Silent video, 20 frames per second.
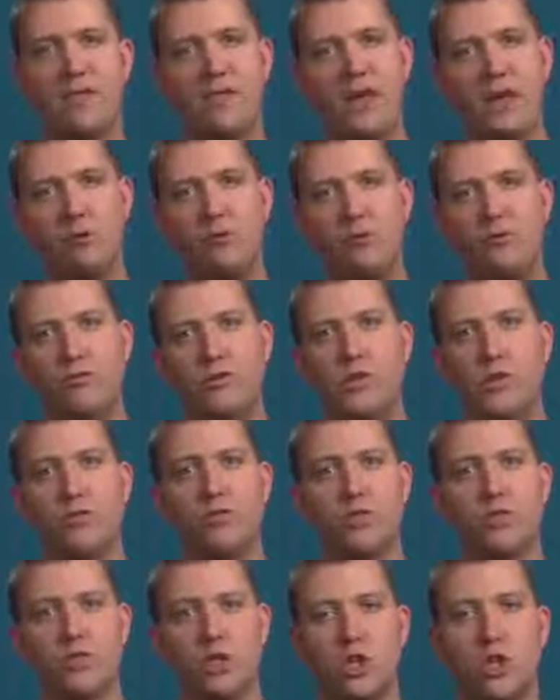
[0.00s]
That'll move the
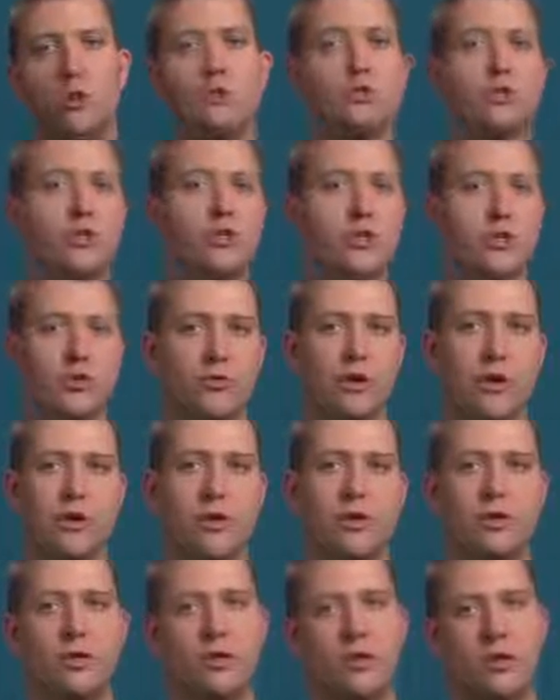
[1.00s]
notes closer to the
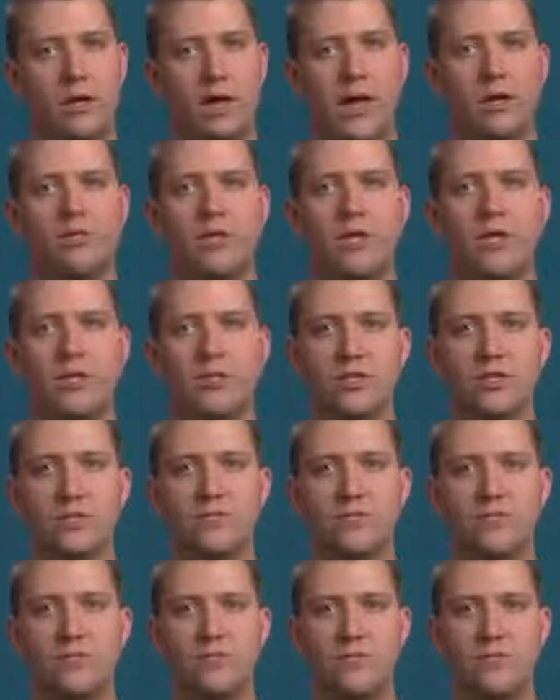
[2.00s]
grid. Have a listen.